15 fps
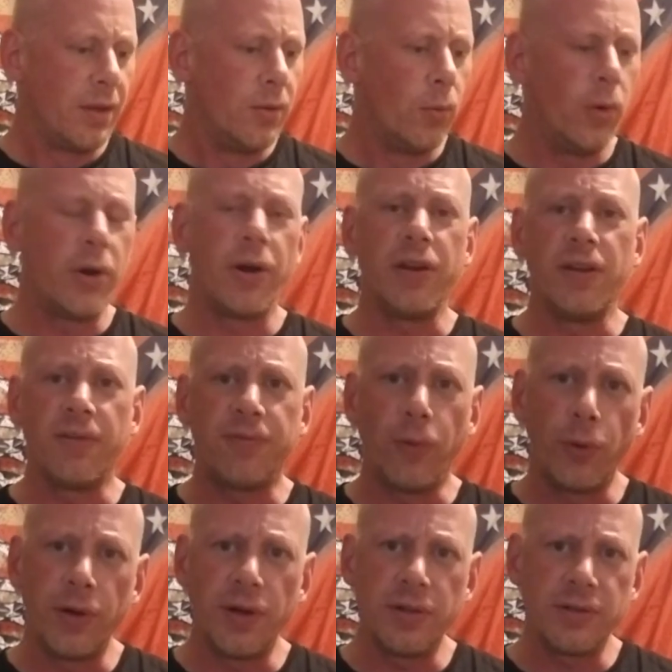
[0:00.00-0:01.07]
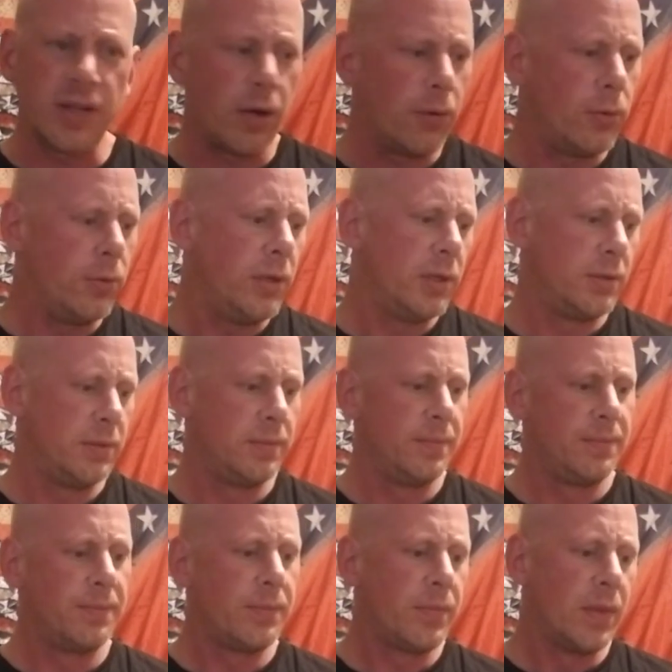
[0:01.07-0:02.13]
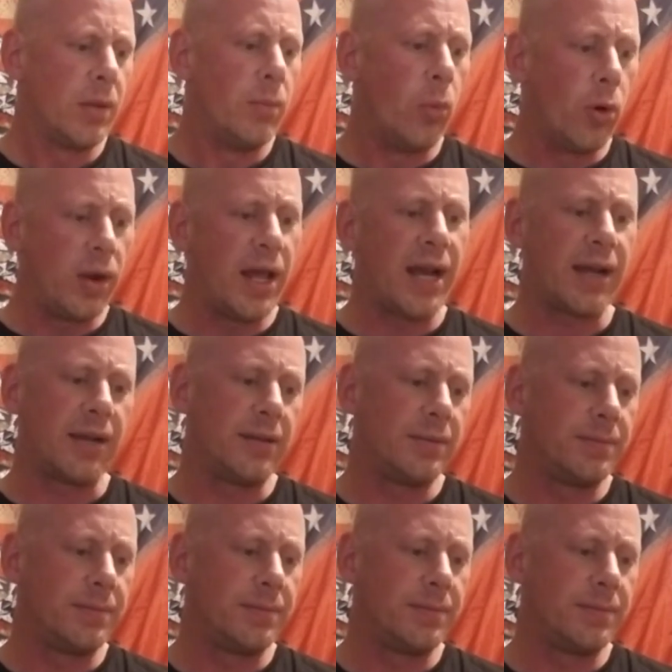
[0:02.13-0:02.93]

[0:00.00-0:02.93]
What are you, 4 years old? More like